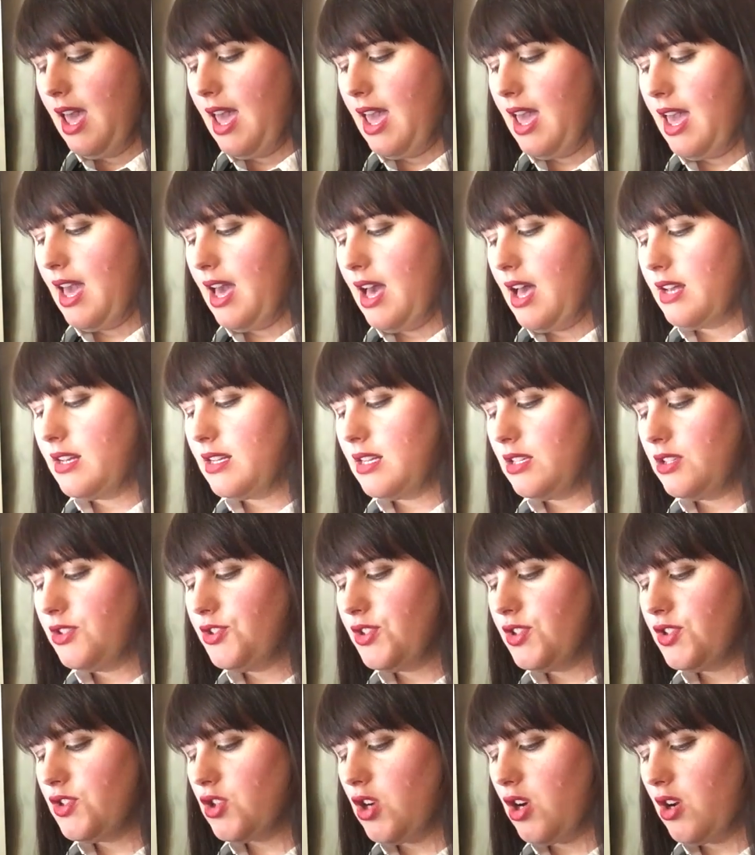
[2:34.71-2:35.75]
And I'll
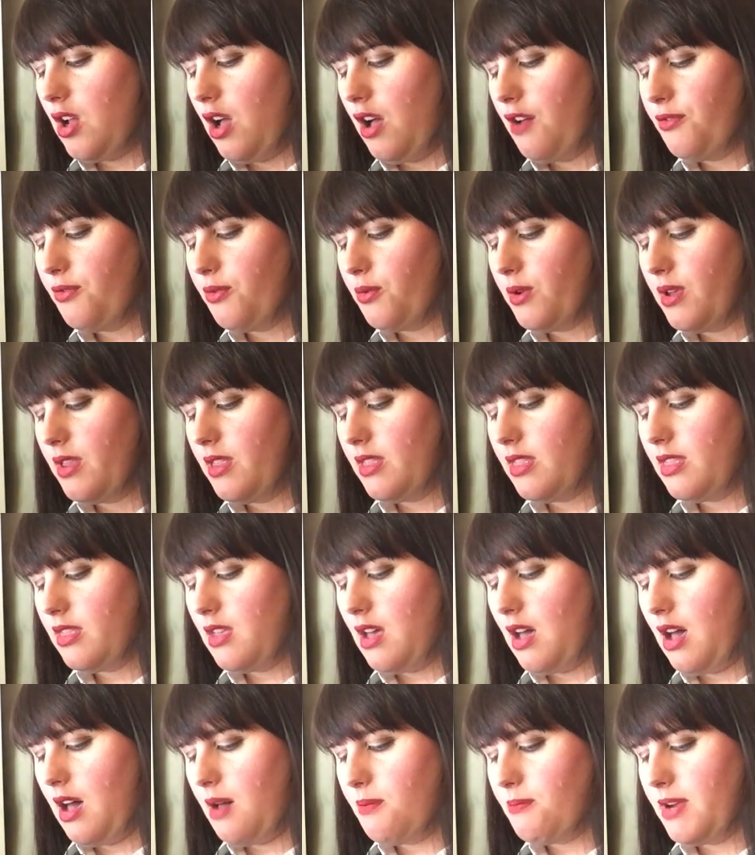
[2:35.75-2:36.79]
just start off with
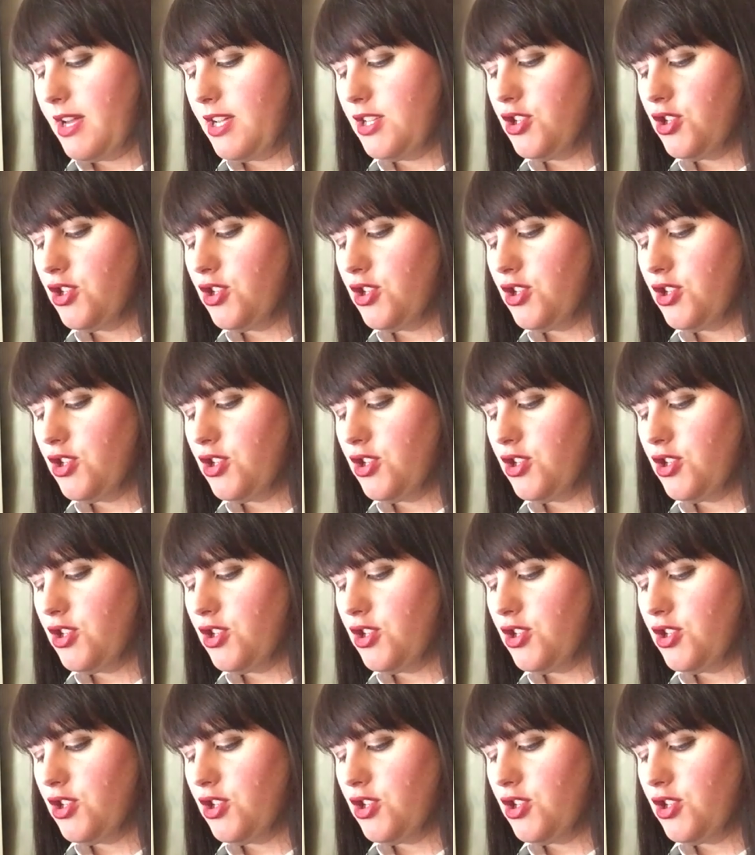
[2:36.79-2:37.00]
my